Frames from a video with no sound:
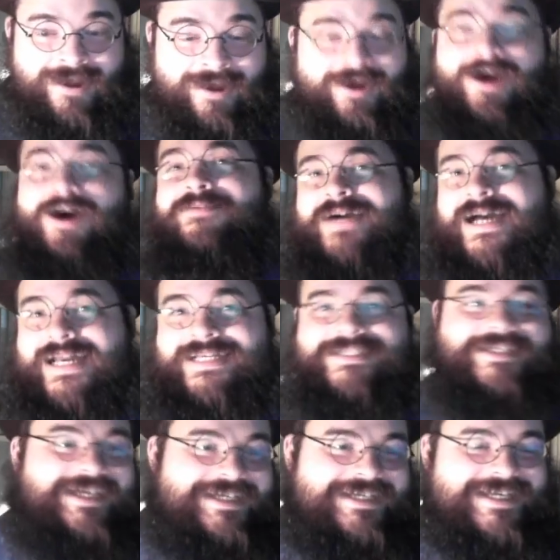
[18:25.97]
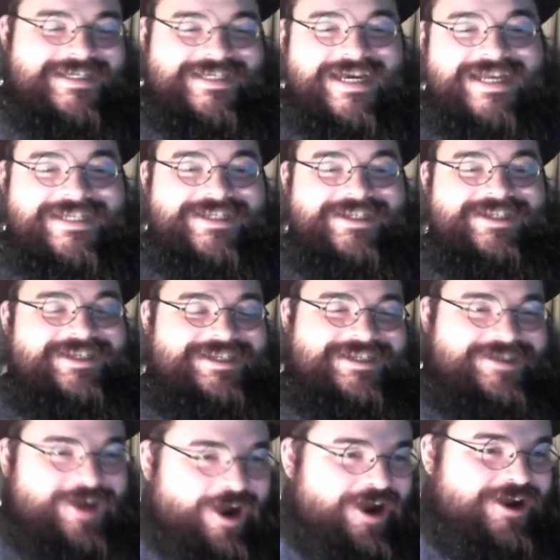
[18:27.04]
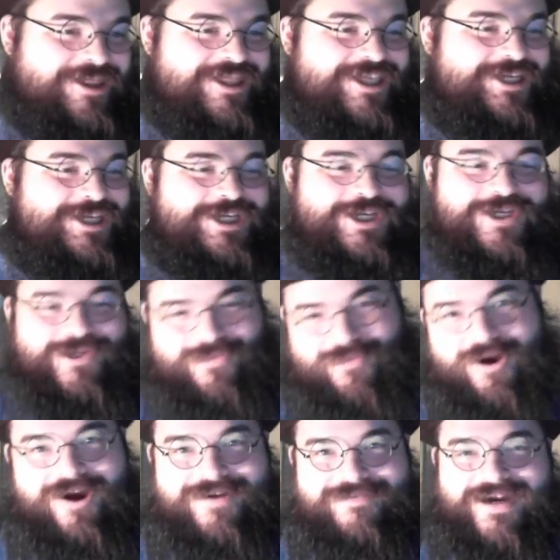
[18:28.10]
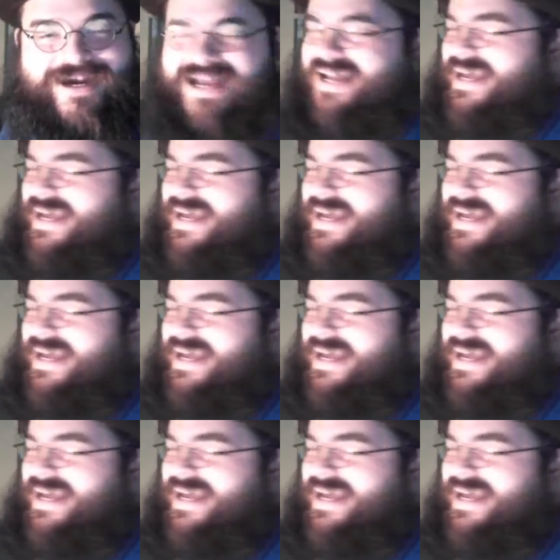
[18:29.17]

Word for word: Oh my goodness, it's Darth Shawarma.